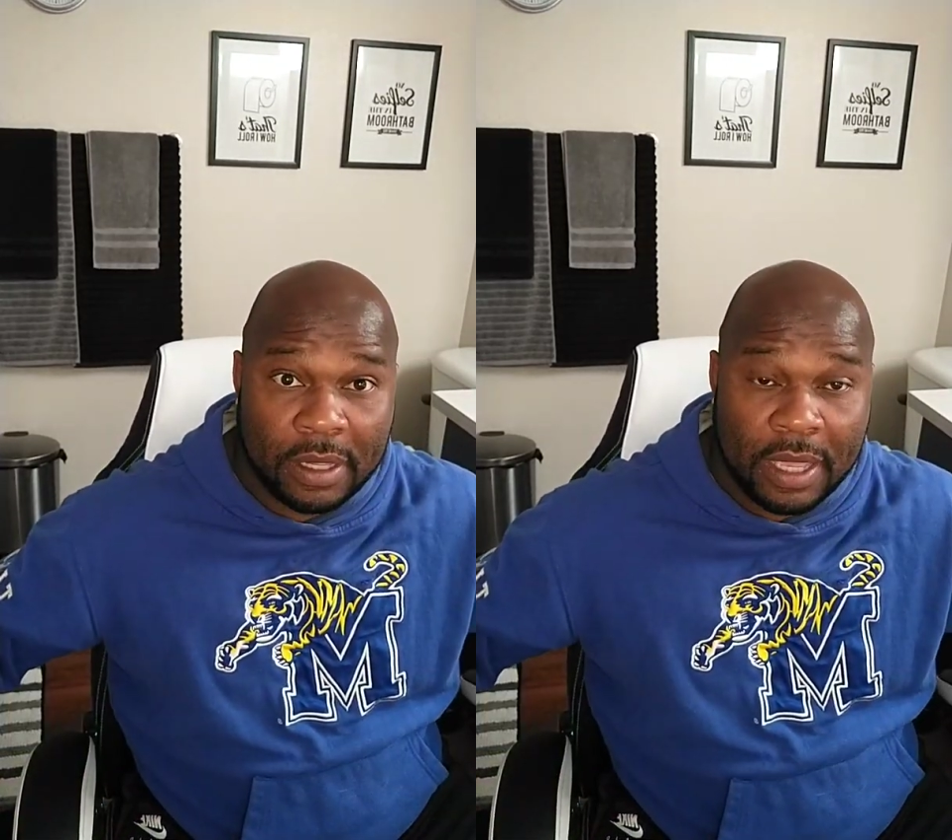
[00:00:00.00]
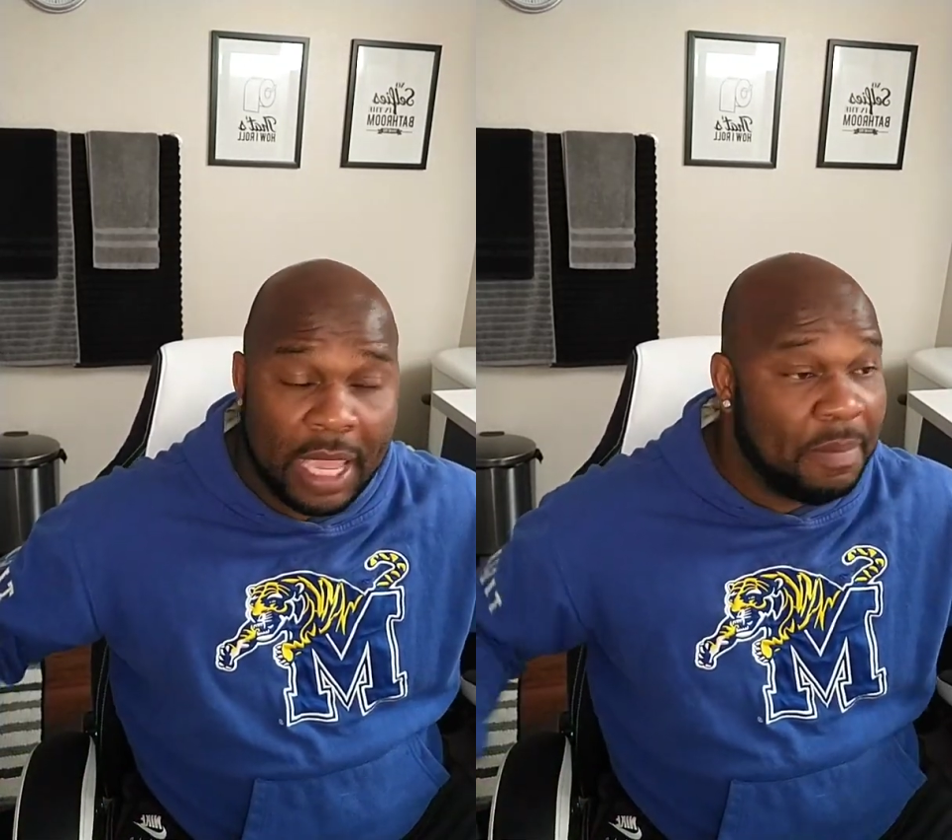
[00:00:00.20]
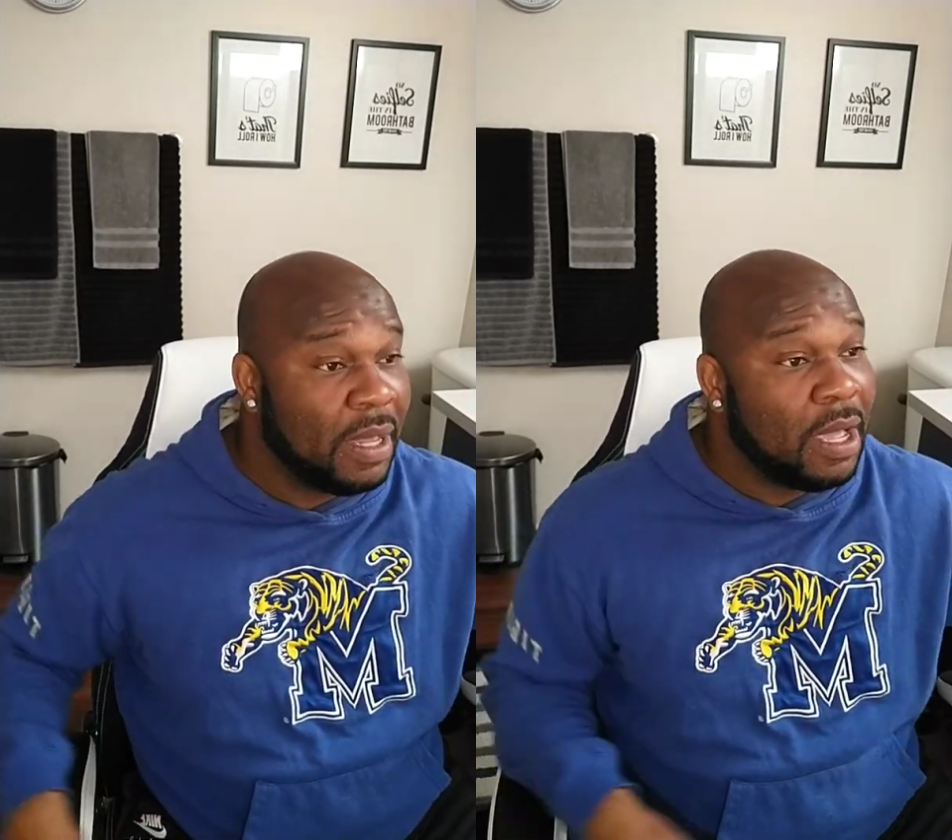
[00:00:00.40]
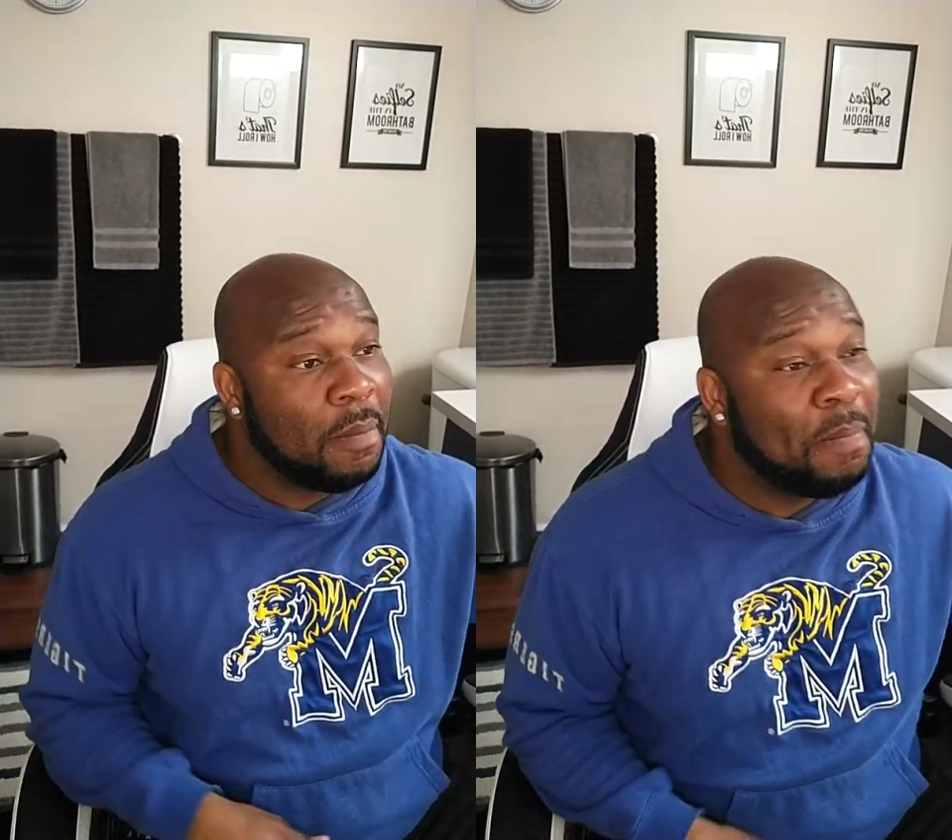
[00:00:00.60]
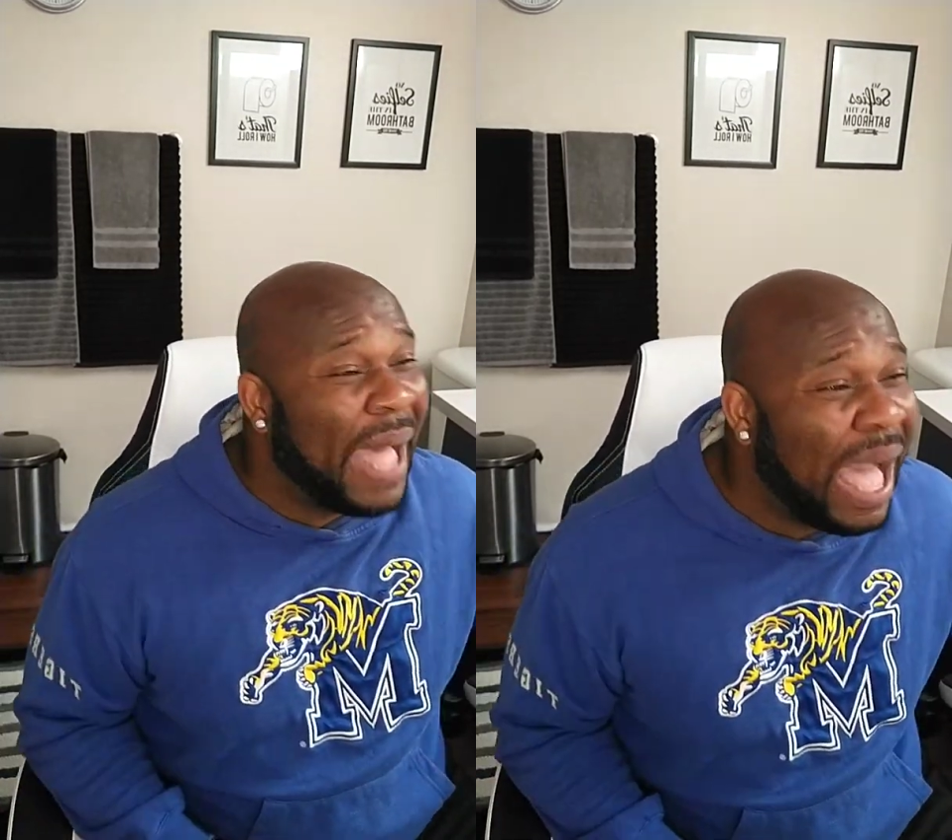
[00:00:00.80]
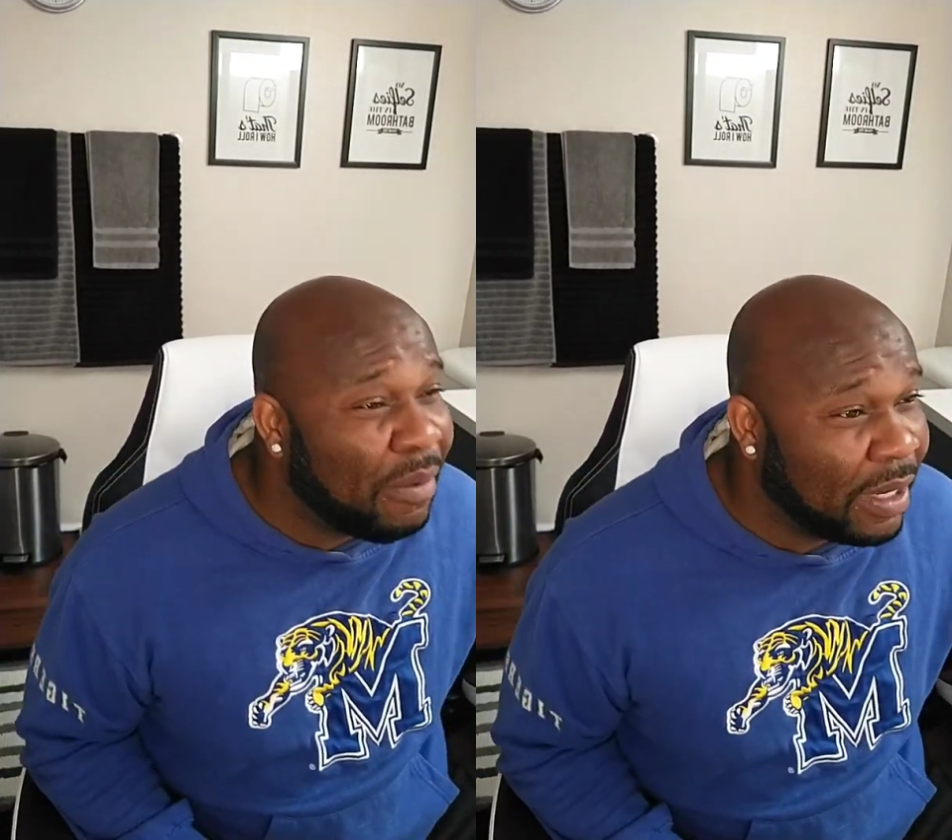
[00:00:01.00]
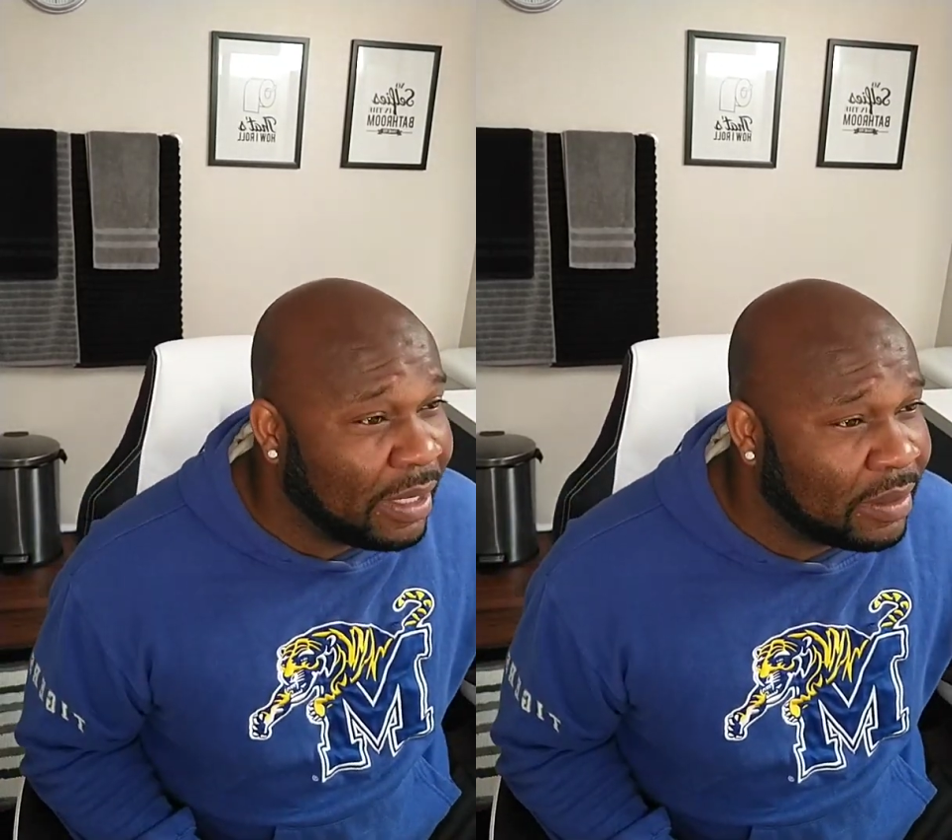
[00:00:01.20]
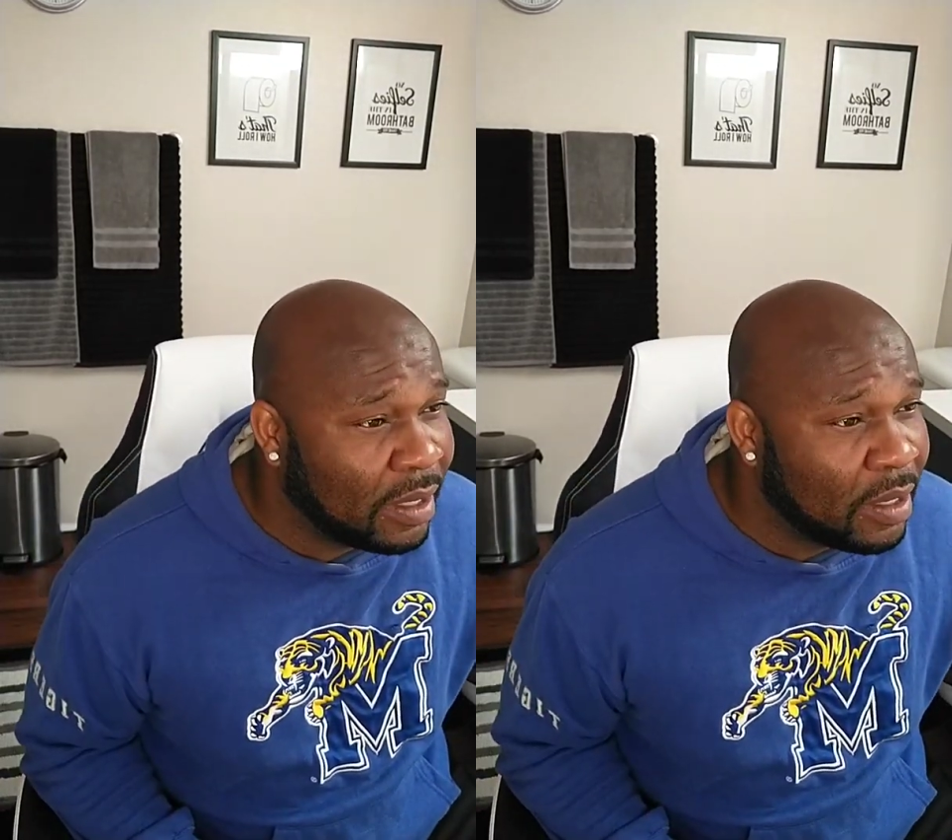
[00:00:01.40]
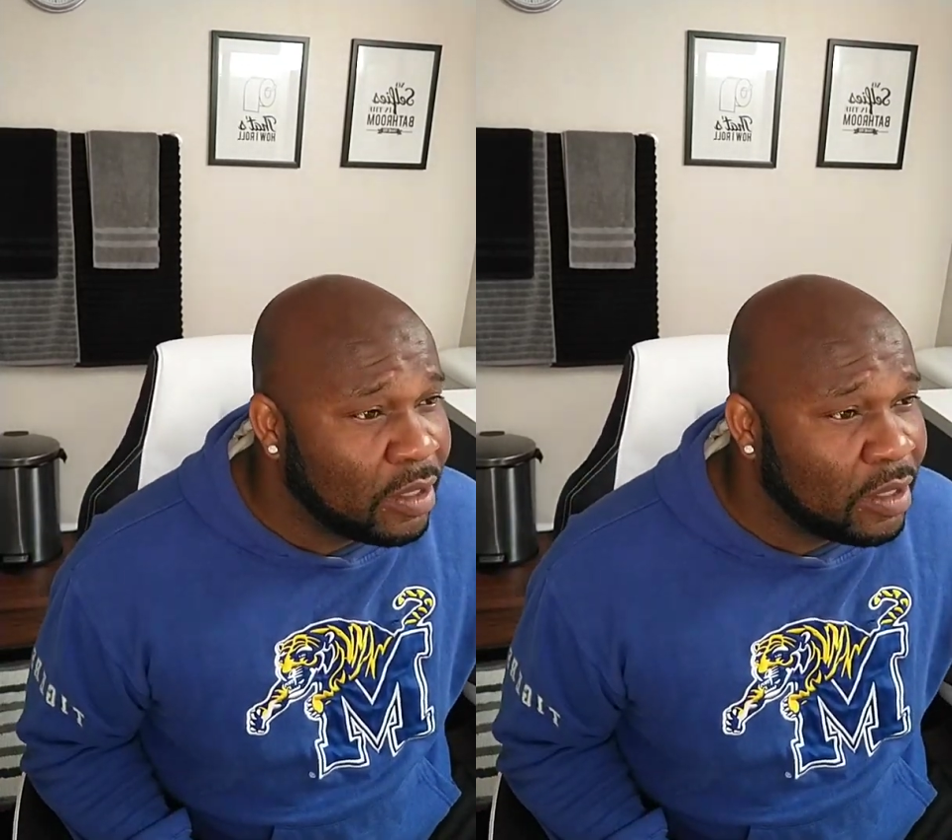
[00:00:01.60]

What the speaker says: and become powerless.